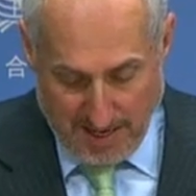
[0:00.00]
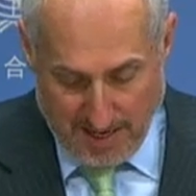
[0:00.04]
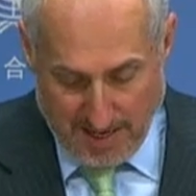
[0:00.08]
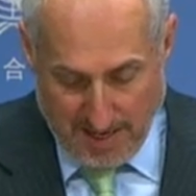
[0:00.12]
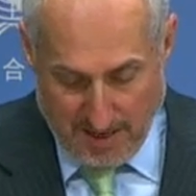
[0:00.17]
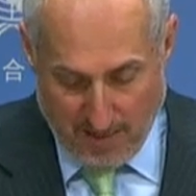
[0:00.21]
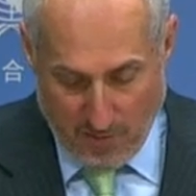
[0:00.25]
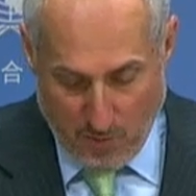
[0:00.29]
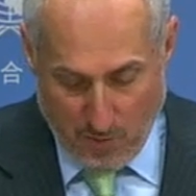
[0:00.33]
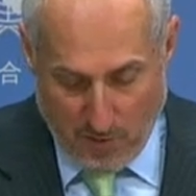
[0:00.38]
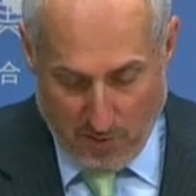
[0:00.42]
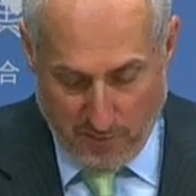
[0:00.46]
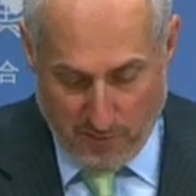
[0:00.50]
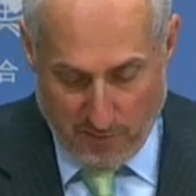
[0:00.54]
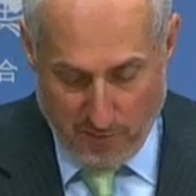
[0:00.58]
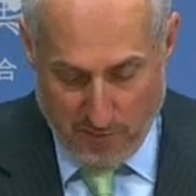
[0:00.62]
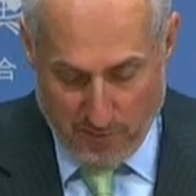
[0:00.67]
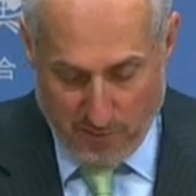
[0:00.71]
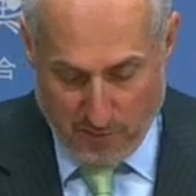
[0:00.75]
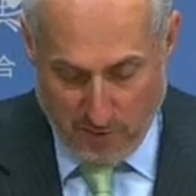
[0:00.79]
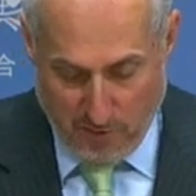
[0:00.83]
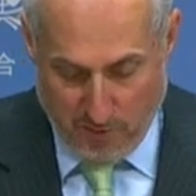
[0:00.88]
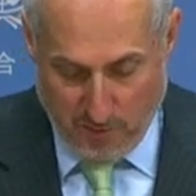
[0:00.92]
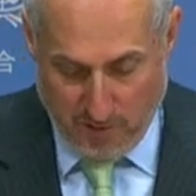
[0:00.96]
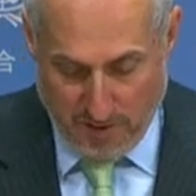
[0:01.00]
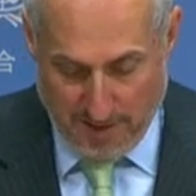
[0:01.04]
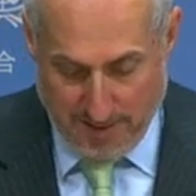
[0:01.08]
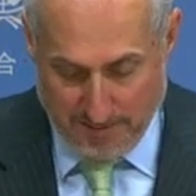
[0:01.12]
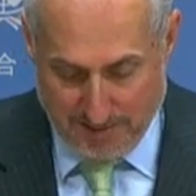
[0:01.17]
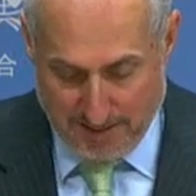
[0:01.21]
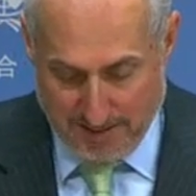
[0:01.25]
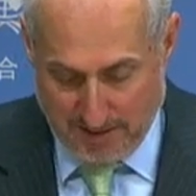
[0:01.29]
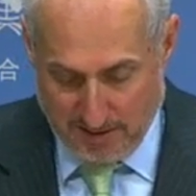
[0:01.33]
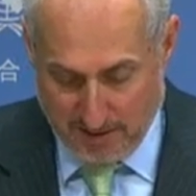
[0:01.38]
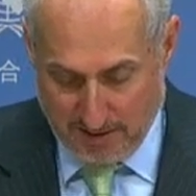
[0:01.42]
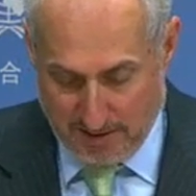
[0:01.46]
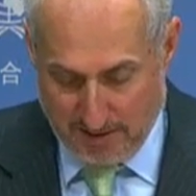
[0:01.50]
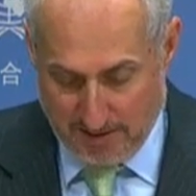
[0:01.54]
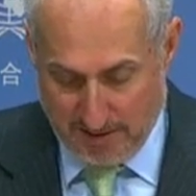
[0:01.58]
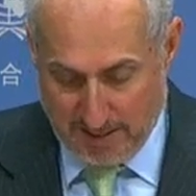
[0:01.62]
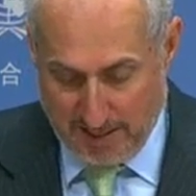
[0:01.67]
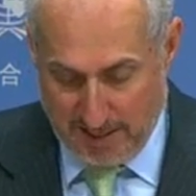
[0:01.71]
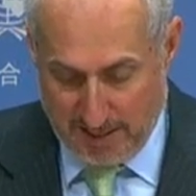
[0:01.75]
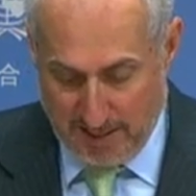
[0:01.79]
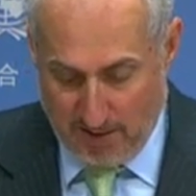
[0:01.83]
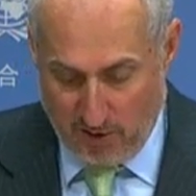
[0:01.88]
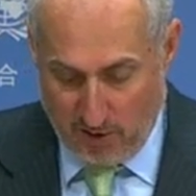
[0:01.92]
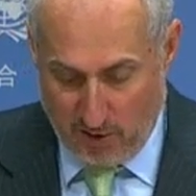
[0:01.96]
And the World Food Program tells us
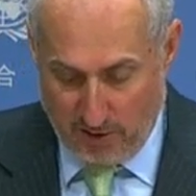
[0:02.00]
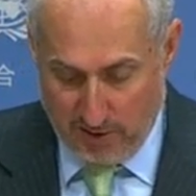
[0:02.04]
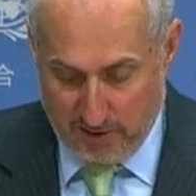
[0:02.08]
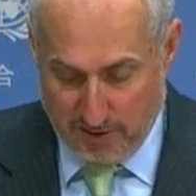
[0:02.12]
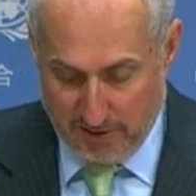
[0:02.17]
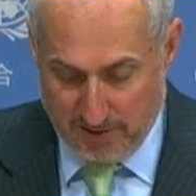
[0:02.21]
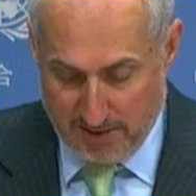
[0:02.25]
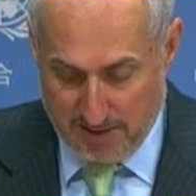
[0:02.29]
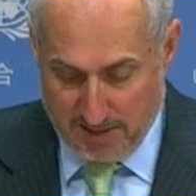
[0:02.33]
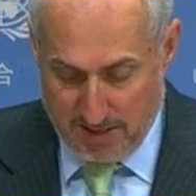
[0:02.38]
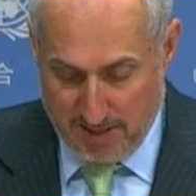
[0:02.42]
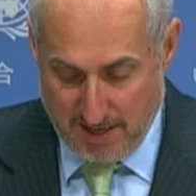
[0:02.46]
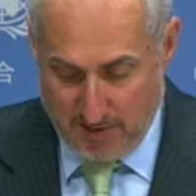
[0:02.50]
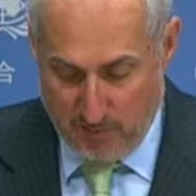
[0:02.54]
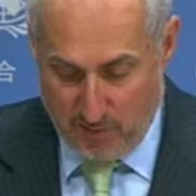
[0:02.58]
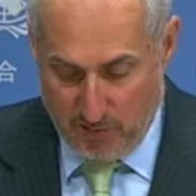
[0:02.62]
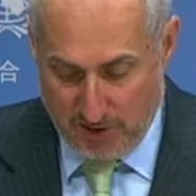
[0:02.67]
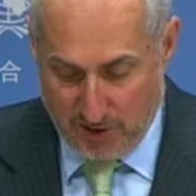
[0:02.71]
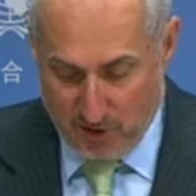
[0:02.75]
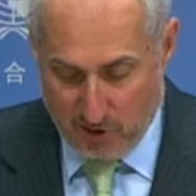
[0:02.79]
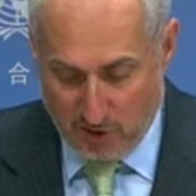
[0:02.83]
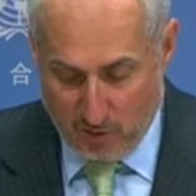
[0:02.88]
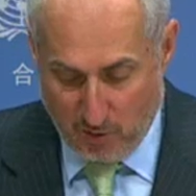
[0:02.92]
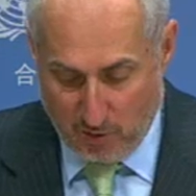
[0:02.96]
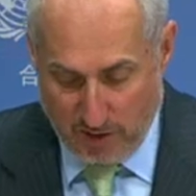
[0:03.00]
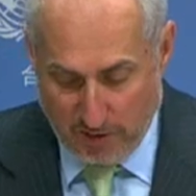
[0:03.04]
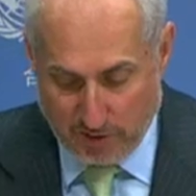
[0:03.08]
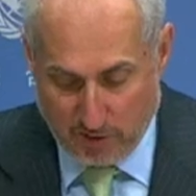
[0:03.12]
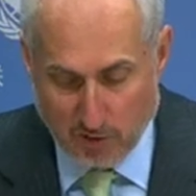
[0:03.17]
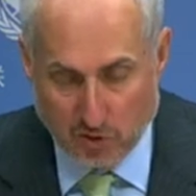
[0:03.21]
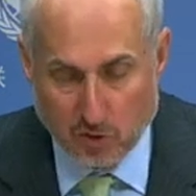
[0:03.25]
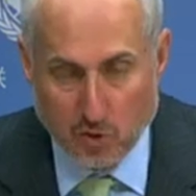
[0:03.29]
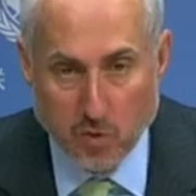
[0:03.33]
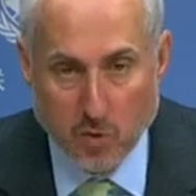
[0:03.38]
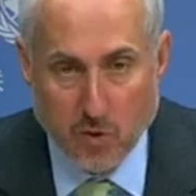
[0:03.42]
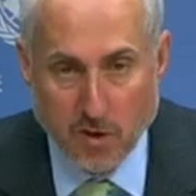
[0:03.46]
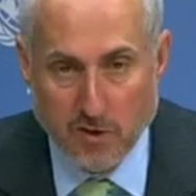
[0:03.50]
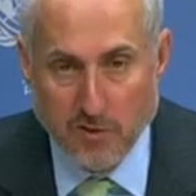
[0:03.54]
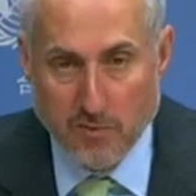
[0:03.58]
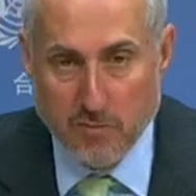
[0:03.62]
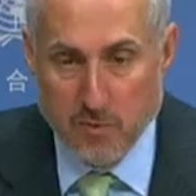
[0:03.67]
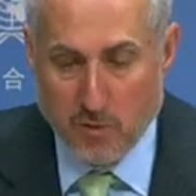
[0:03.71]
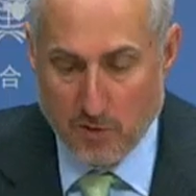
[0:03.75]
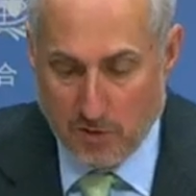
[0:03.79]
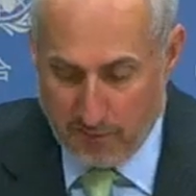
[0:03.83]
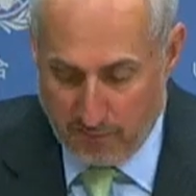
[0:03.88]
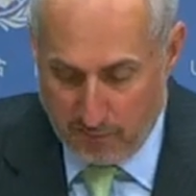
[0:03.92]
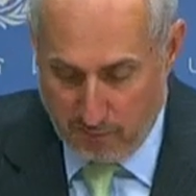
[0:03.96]
that in August they reached a record
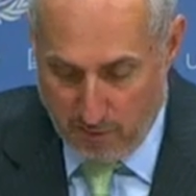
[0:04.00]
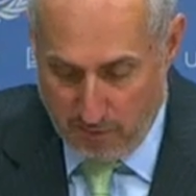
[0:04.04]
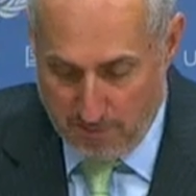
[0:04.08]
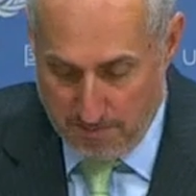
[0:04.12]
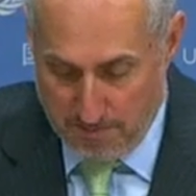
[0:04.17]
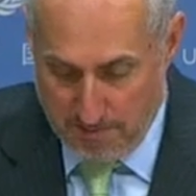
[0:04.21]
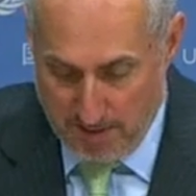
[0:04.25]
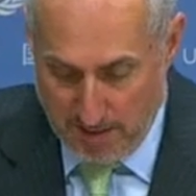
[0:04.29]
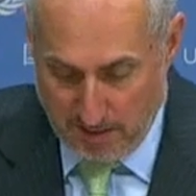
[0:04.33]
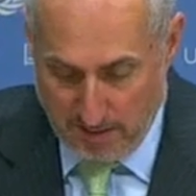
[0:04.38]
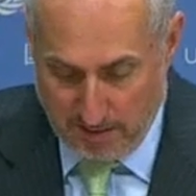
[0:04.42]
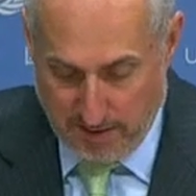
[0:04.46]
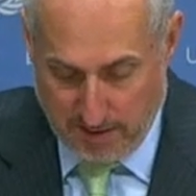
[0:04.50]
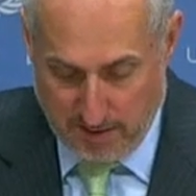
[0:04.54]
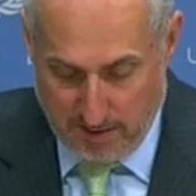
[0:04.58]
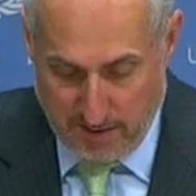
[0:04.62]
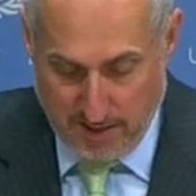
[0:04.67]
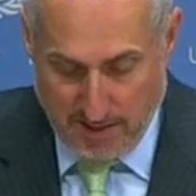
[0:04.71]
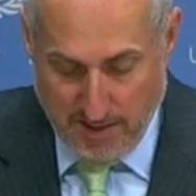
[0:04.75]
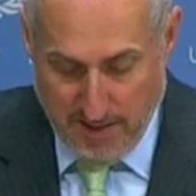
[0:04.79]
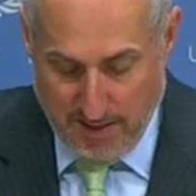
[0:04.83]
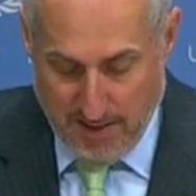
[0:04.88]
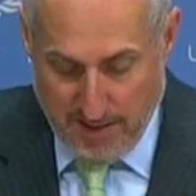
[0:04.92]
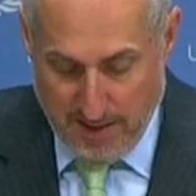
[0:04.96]
12.4 million